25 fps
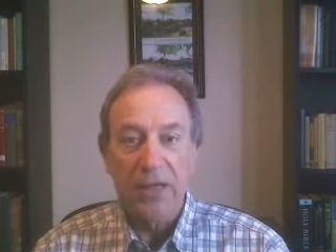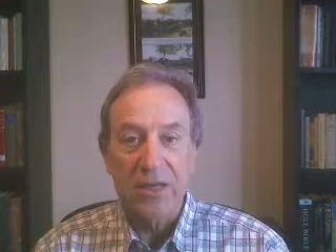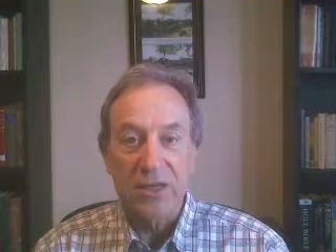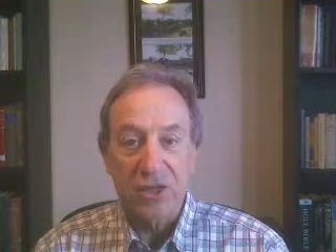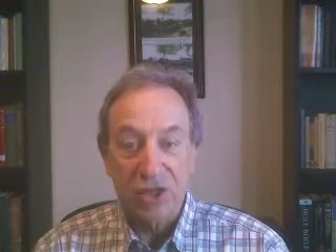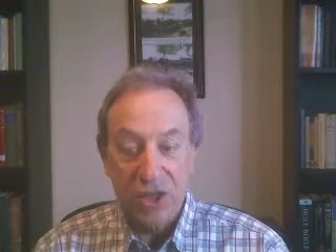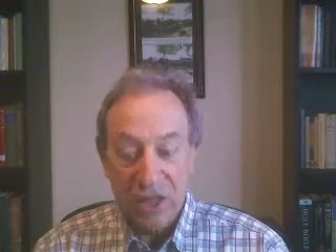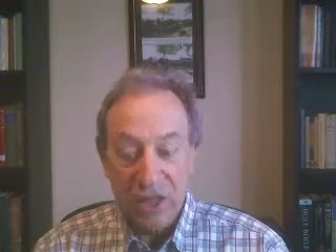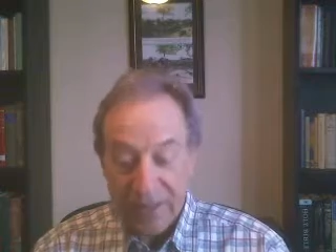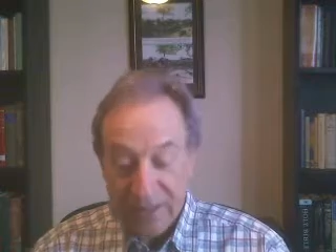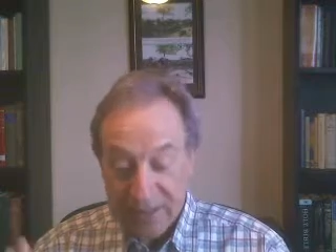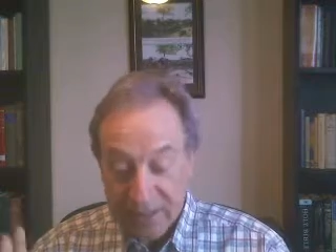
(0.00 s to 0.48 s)

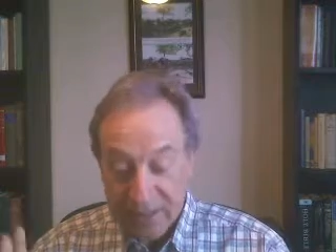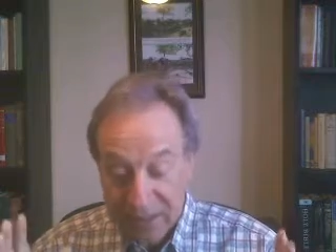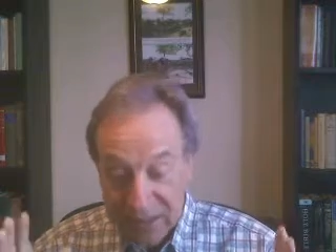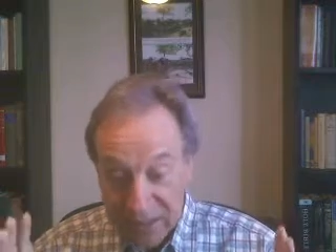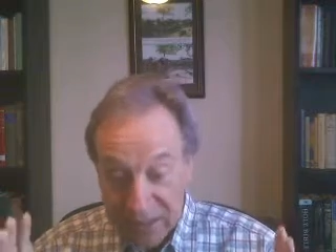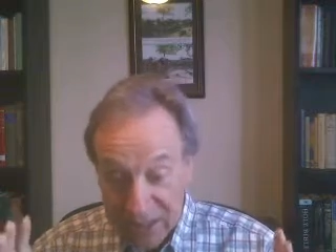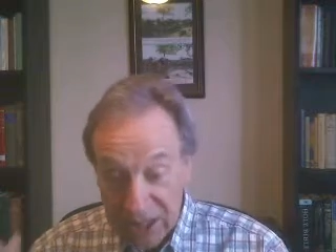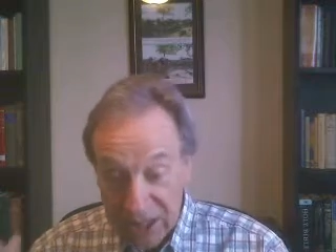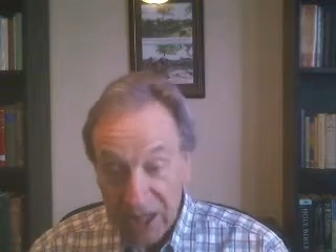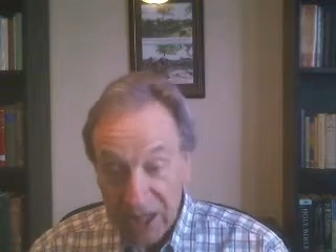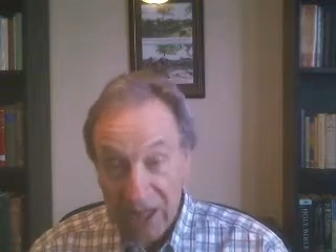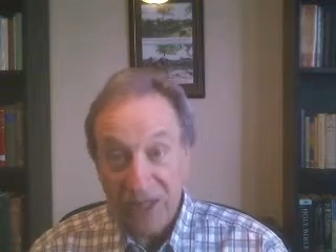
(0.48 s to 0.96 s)
And
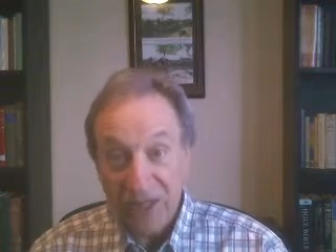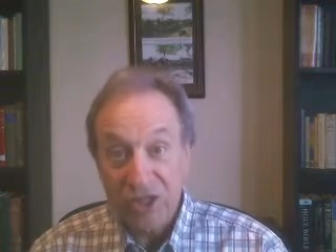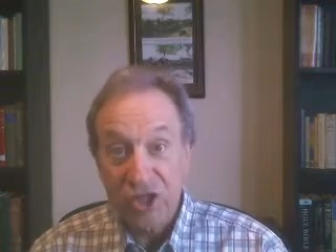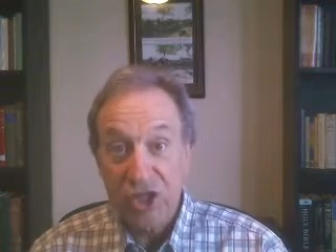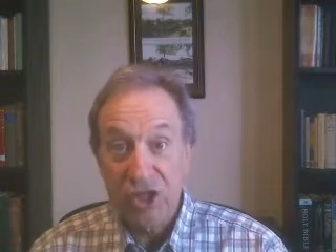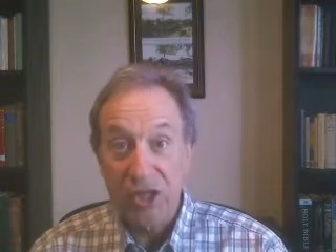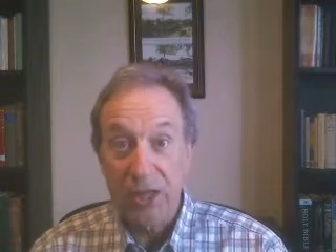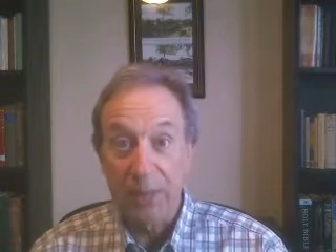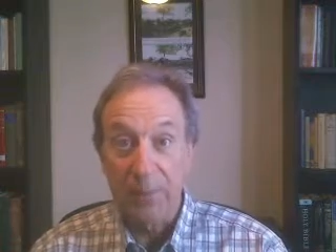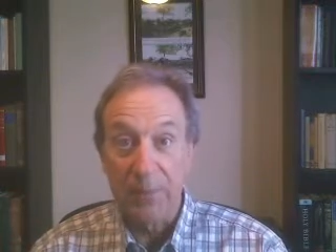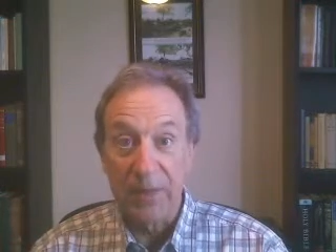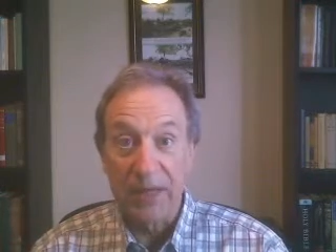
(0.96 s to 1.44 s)
Jesus
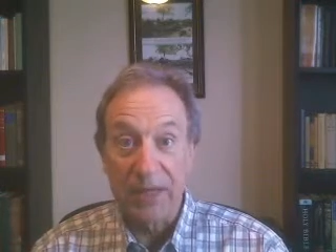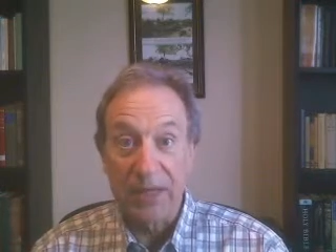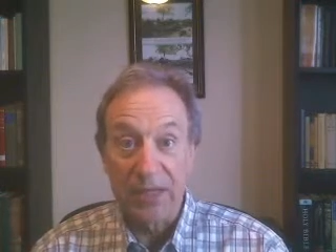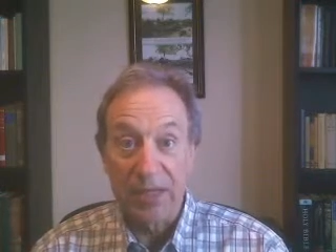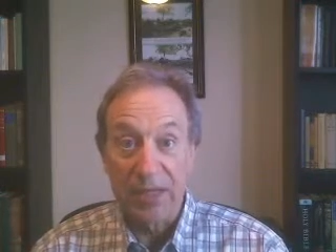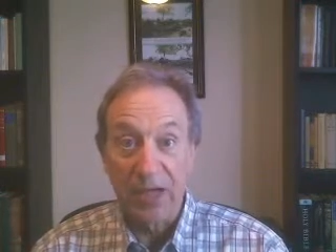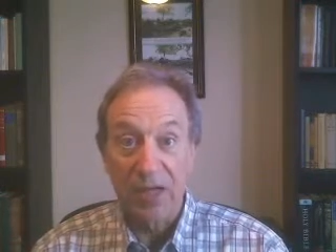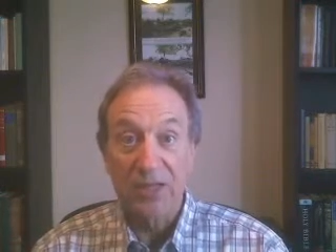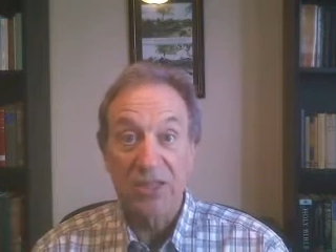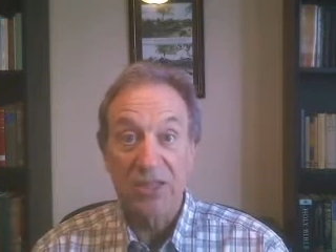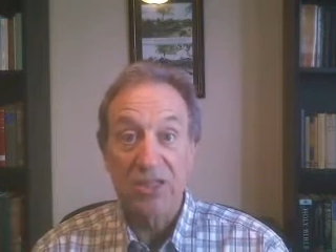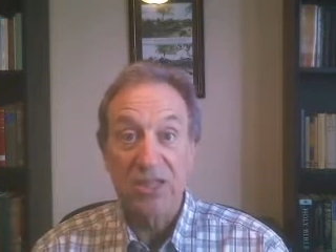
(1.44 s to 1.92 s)
touched him. He
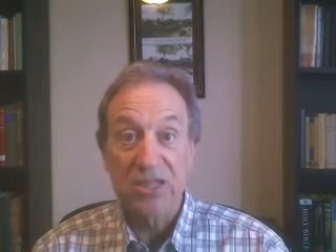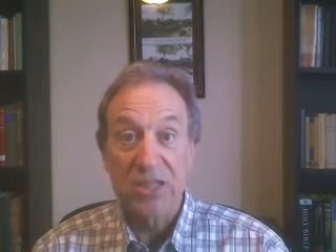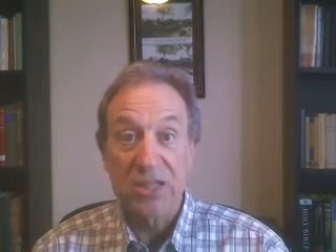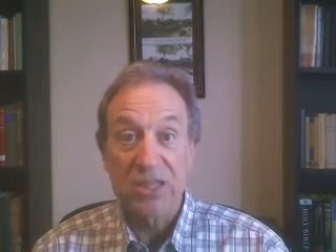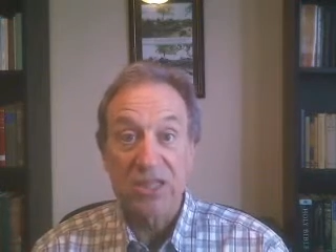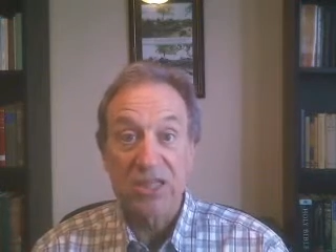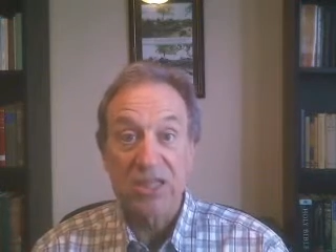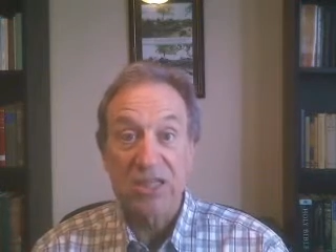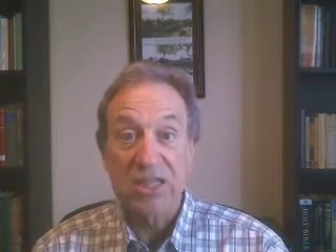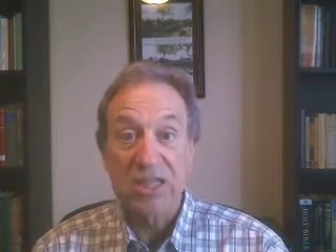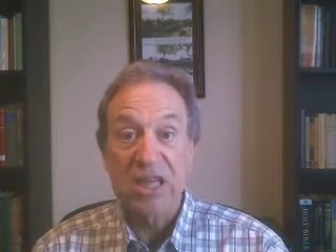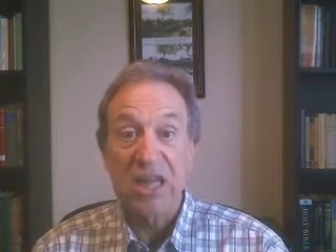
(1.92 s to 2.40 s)
touched
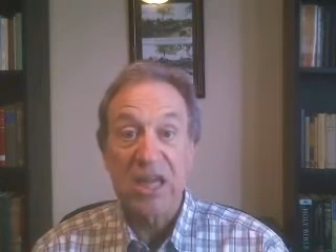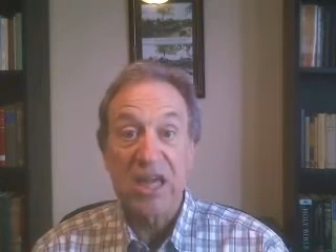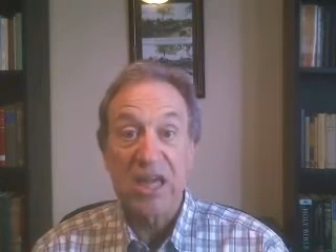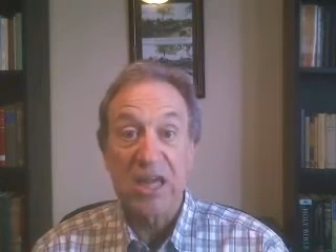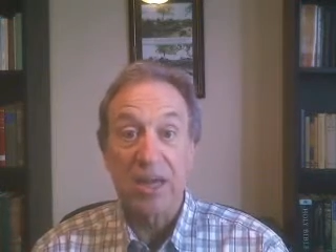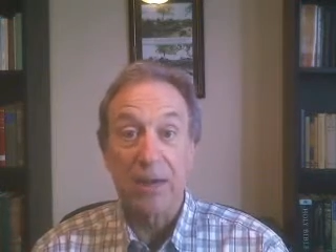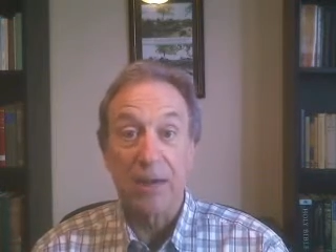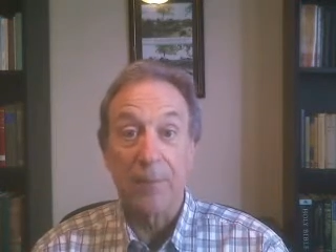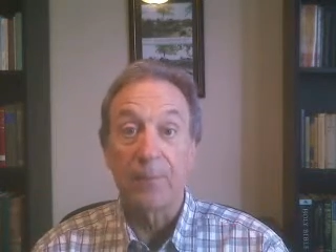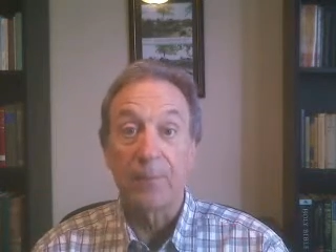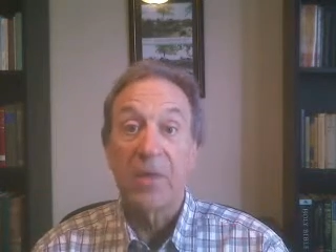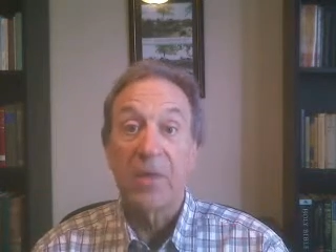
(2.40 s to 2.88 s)
his
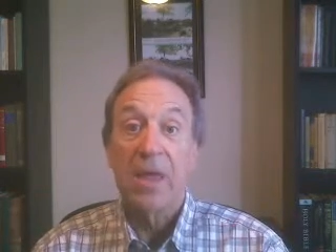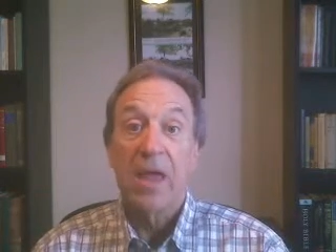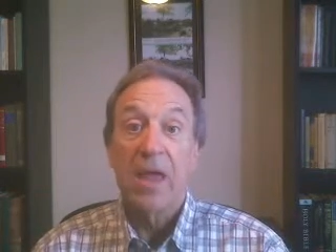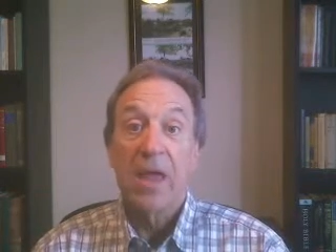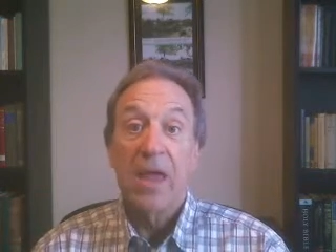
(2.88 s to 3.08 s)
skin.